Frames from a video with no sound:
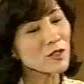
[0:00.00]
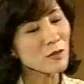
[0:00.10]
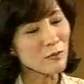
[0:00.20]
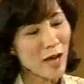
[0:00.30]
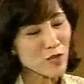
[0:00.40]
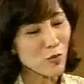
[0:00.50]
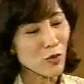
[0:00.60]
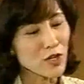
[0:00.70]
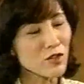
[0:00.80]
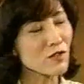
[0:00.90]
What about
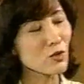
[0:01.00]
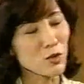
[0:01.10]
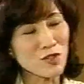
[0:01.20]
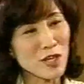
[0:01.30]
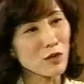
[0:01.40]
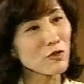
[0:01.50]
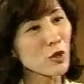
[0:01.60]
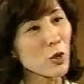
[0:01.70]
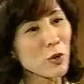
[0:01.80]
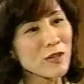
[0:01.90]
aspirations
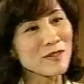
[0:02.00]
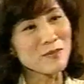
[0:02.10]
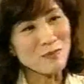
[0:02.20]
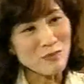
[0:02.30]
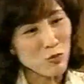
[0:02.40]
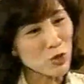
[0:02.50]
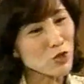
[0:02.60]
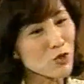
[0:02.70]
for yourself, though?